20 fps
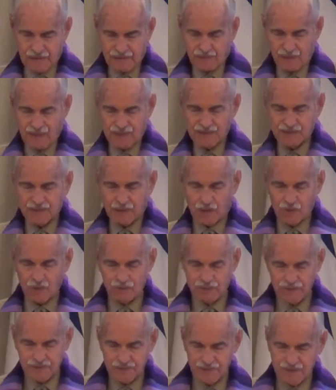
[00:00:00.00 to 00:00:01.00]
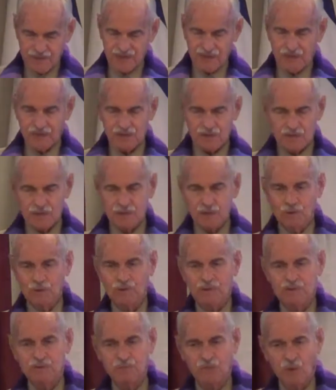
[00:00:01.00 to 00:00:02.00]
Grace told us in Sunday
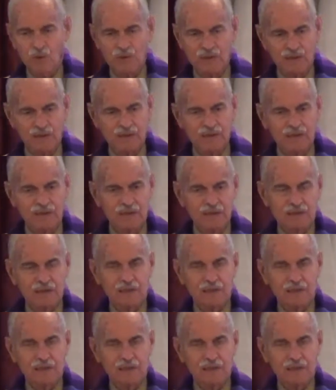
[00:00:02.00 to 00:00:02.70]
school this morning